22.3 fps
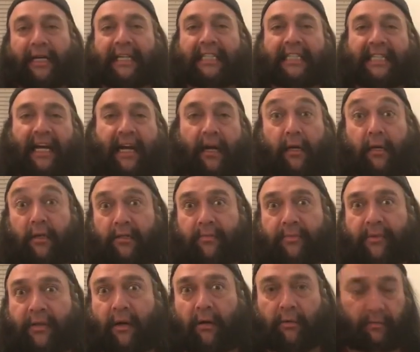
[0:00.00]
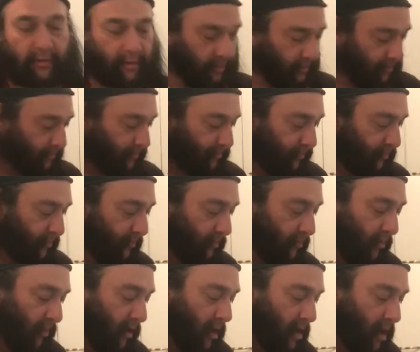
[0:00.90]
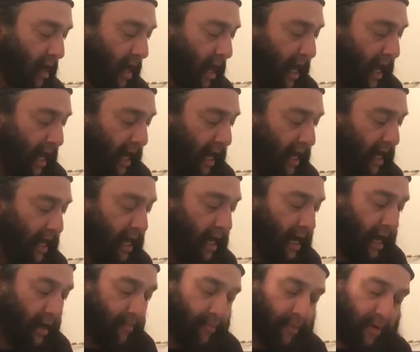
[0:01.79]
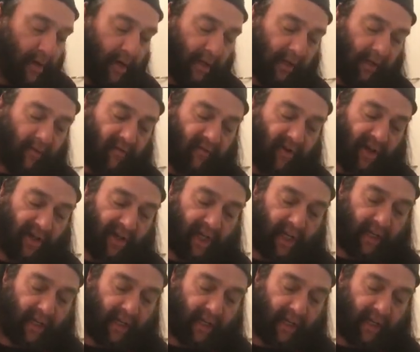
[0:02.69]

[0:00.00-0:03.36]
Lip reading: I decided to use some tongs, and I put the fish